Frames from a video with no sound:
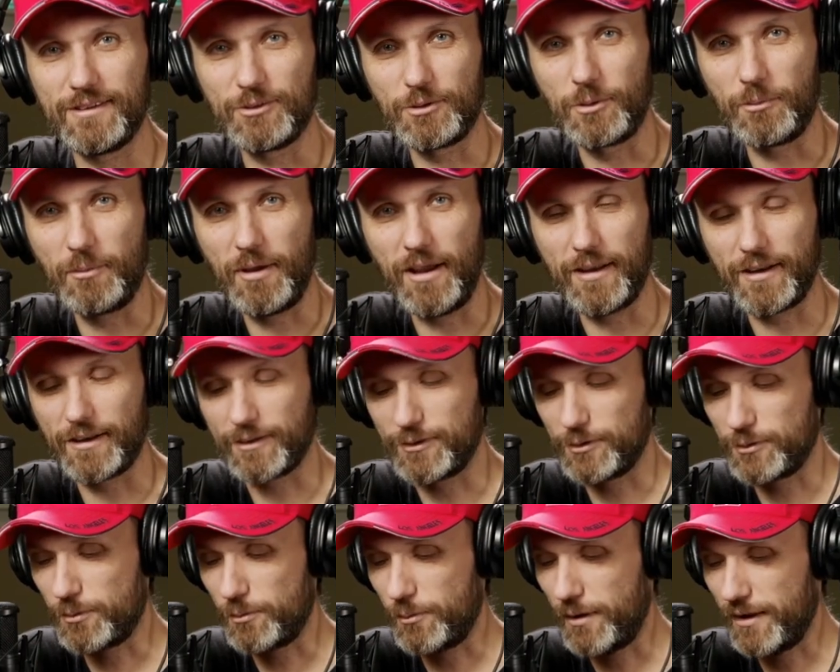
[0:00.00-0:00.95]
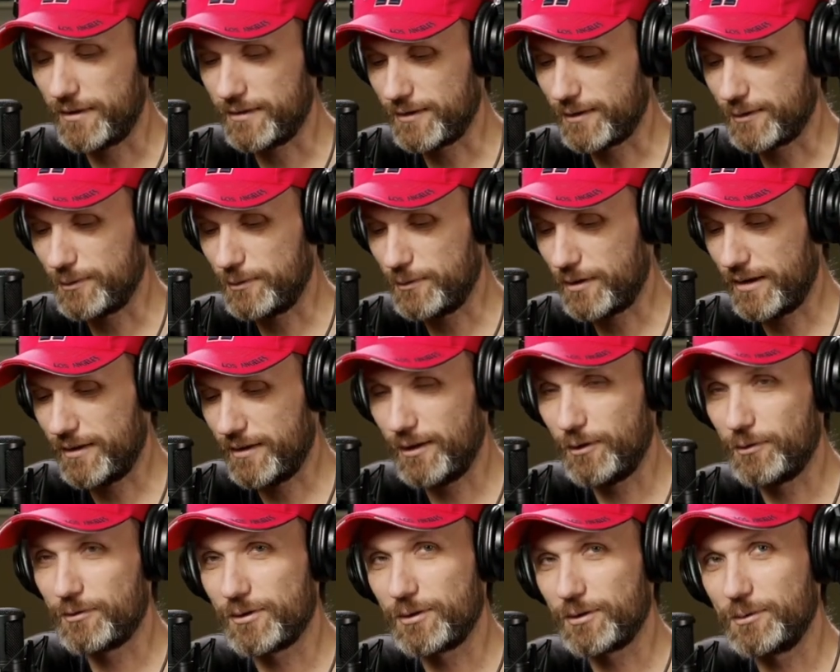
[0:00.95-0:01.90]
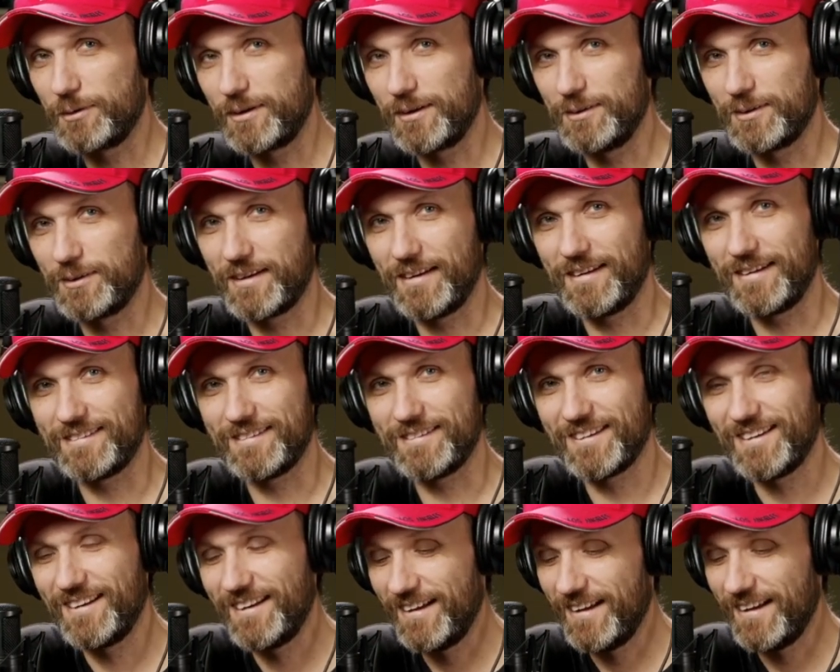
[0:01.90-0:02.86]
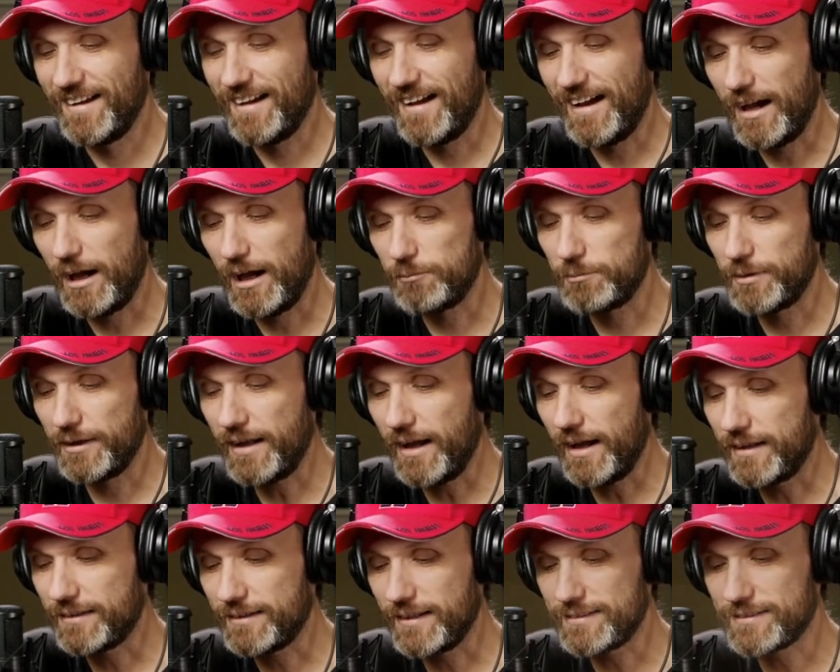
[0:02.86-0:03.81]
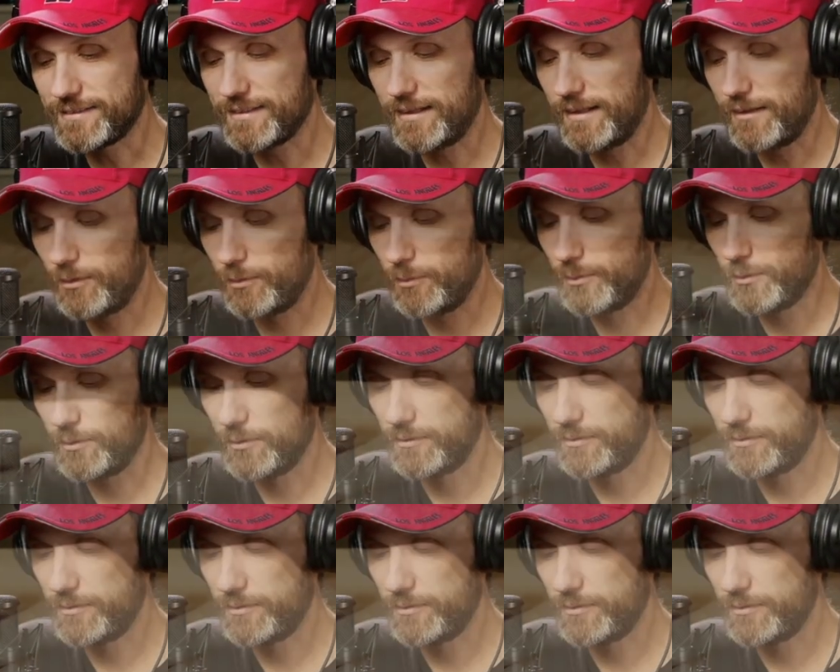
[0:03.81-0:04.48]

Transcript: dramatic or romantic or whatever, however you want to look at it. Uh, but yeah, that's how